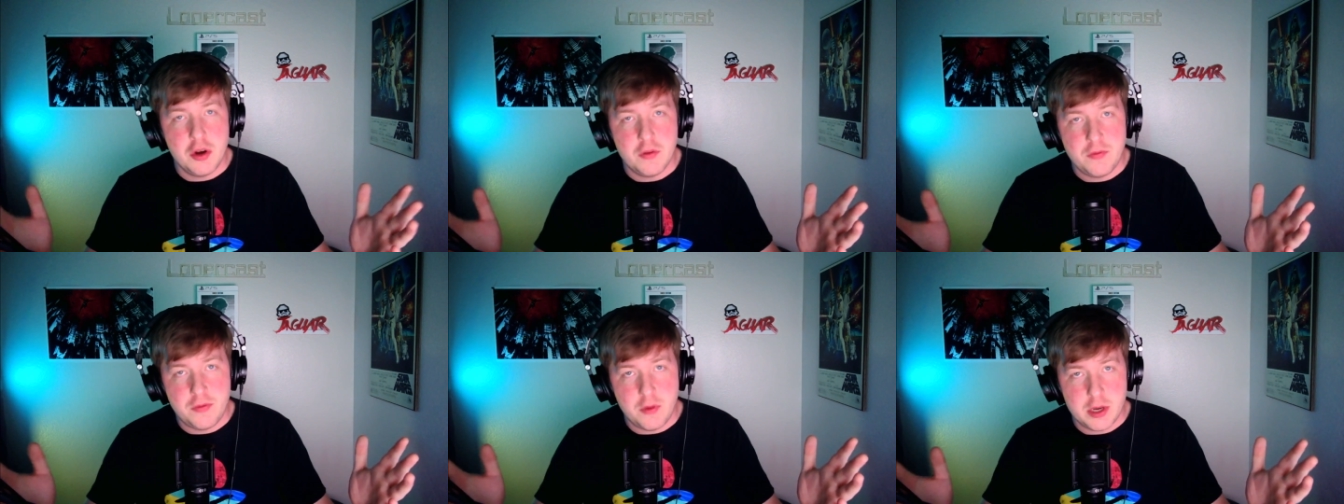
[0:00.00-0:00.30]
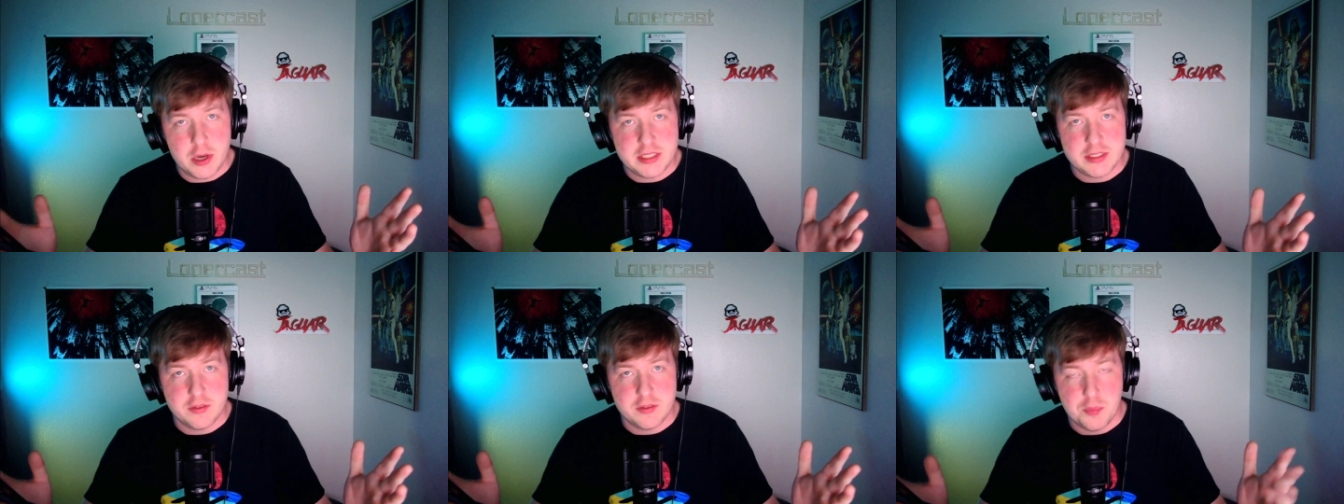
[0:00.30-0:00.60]

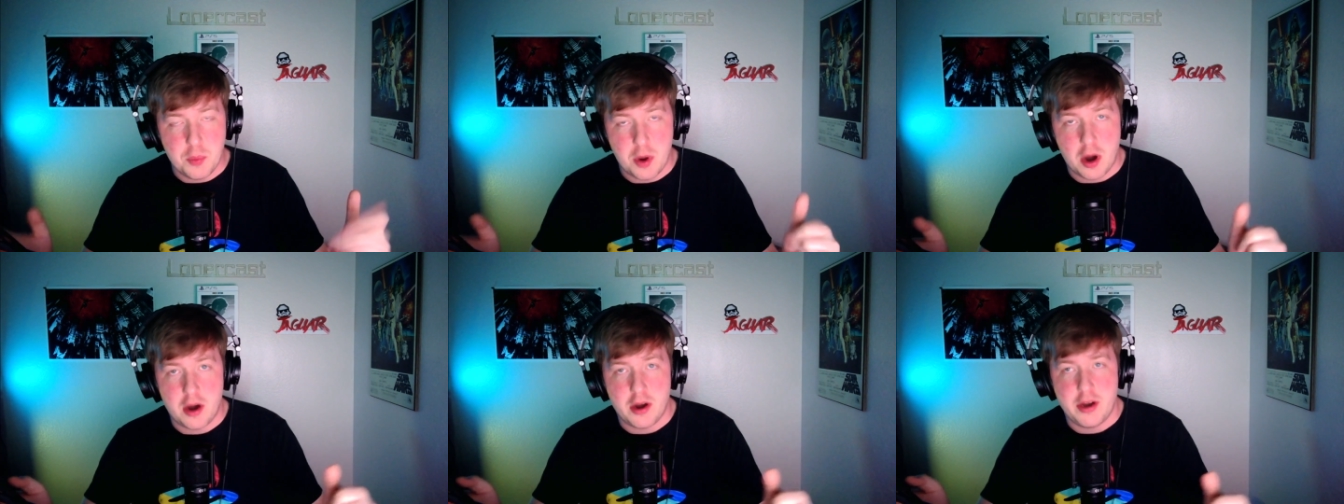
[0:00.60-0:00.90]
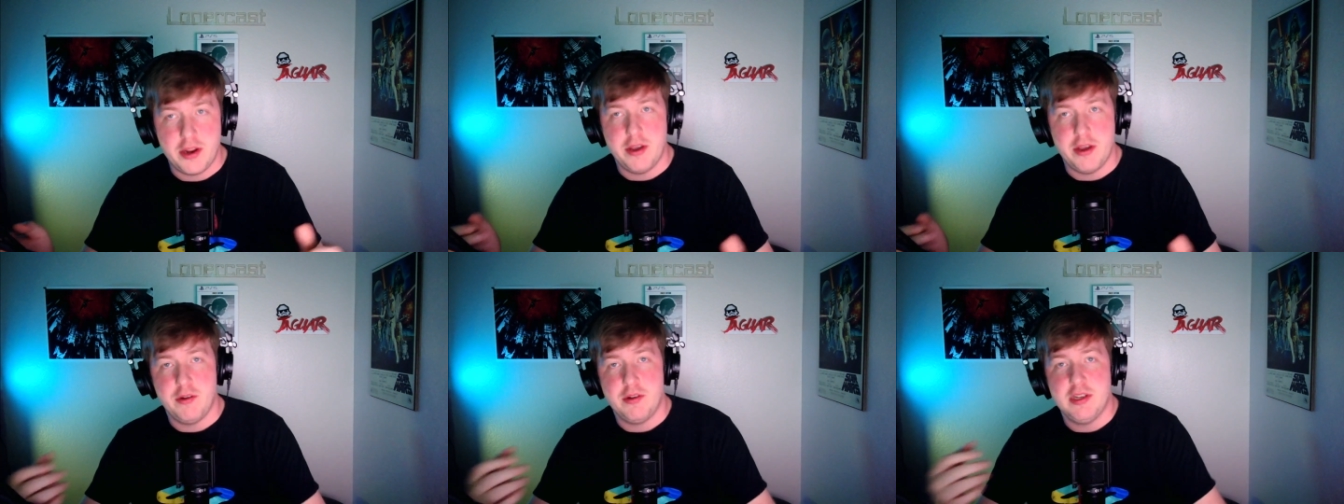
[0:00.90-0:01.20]
voice of
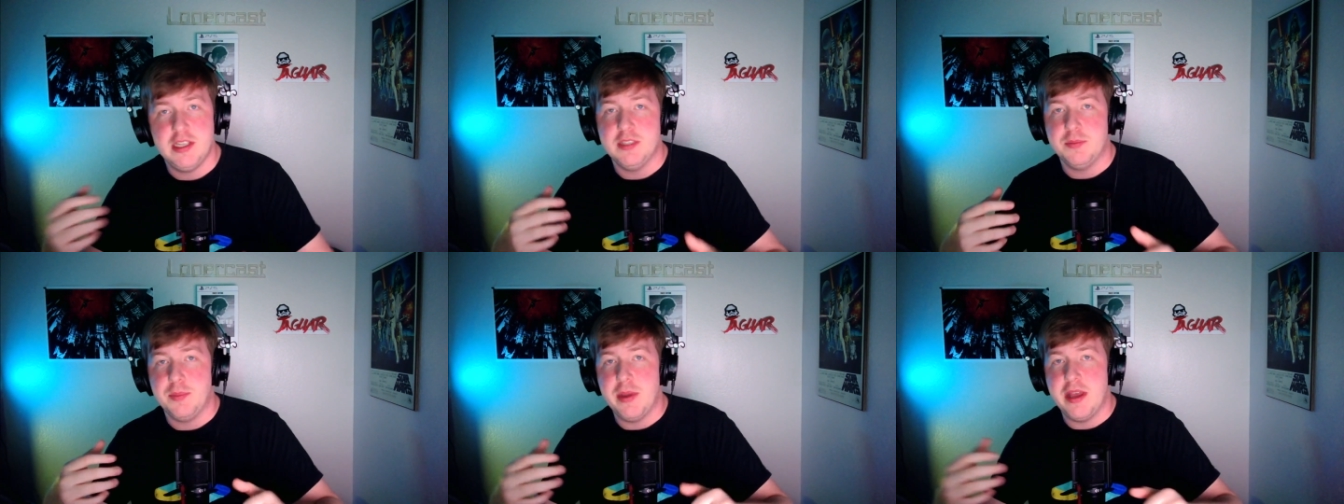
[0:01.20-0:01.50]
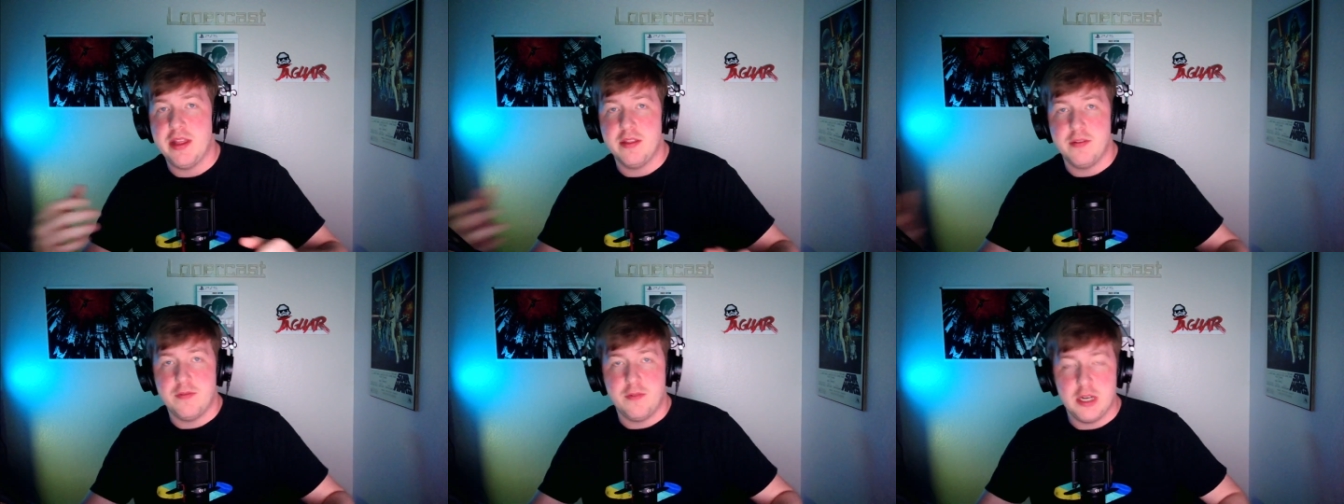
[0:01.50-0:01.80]
Mario. He's been
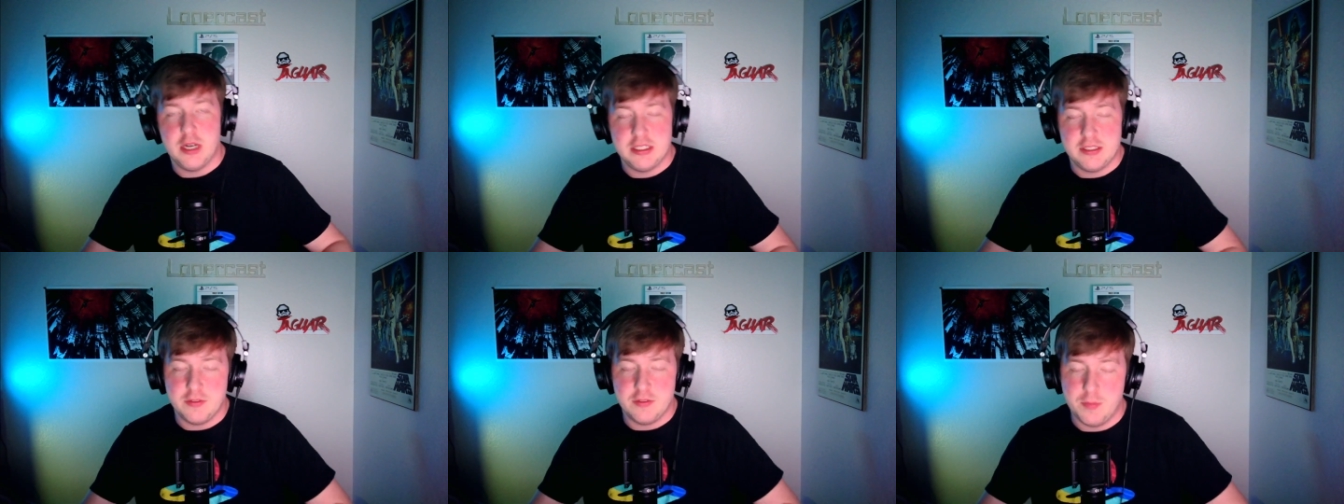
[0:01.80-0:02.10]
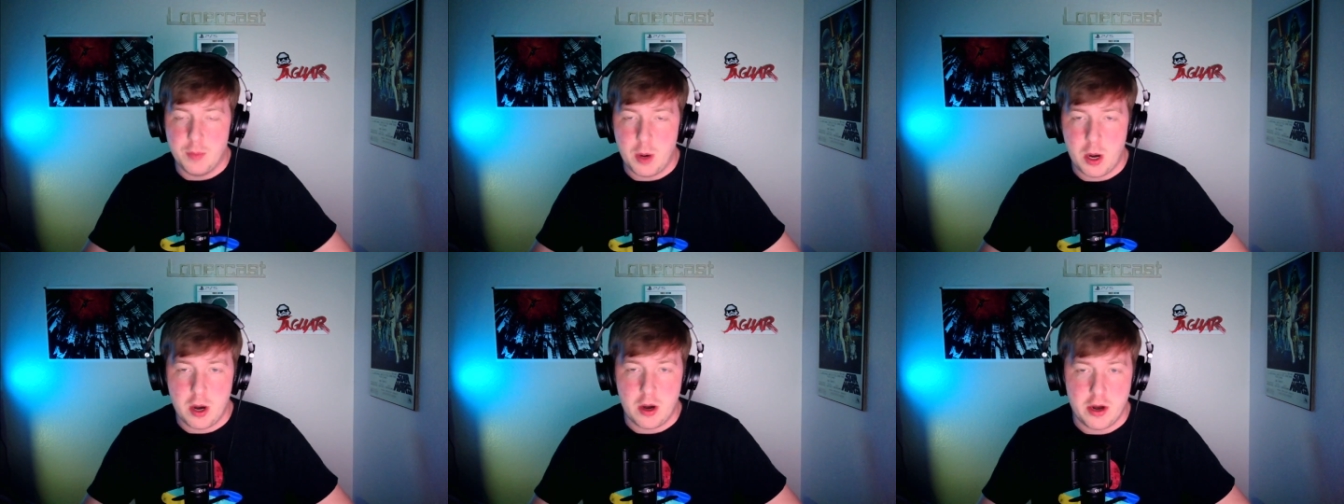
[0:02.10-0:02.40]
the voice of
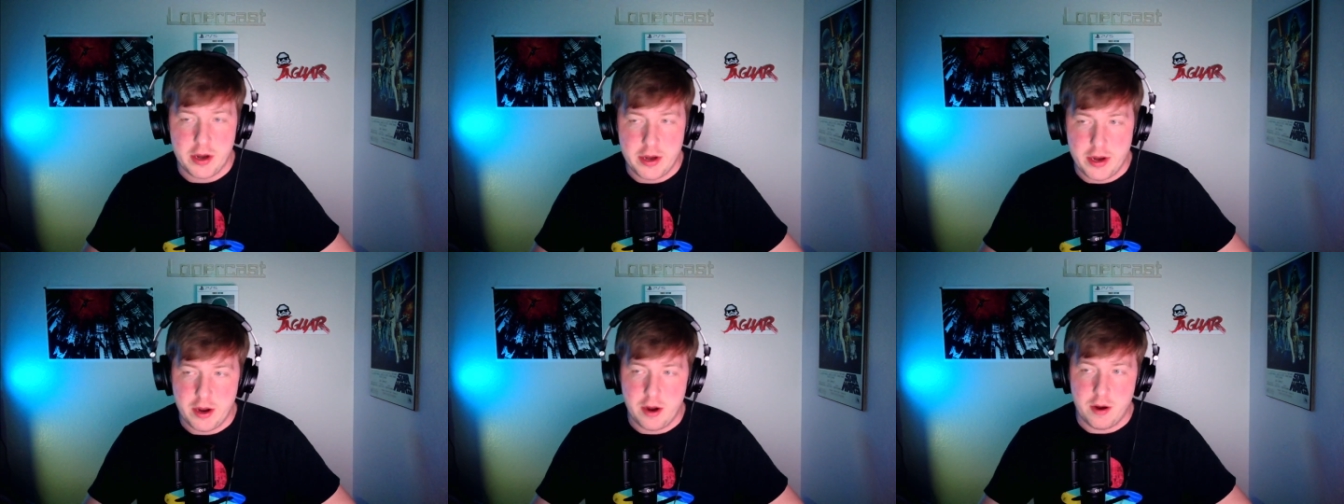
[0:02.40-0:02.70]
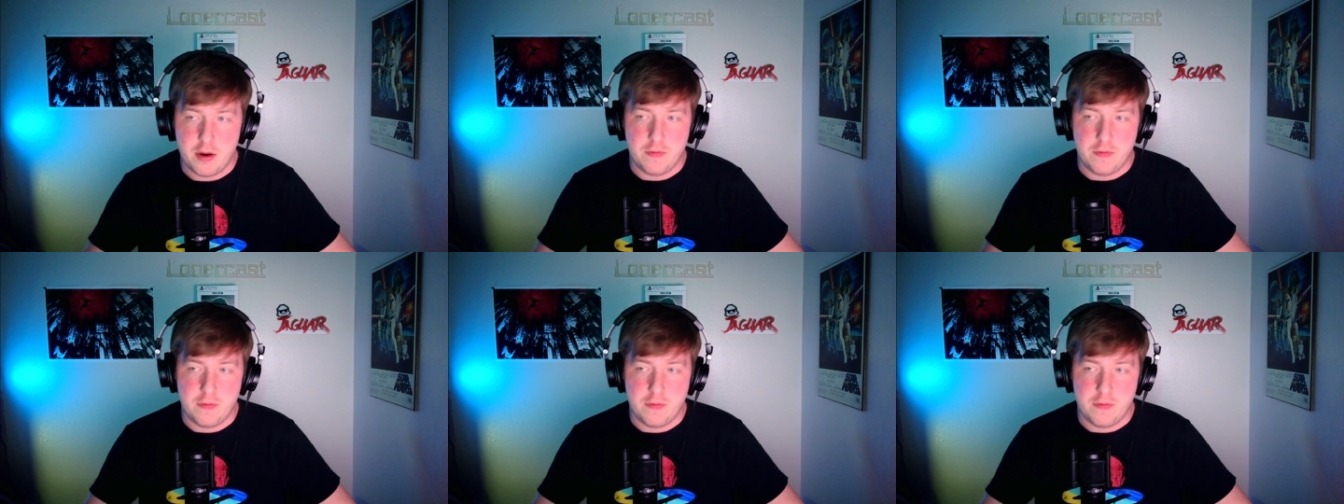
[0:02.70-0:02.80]
Mario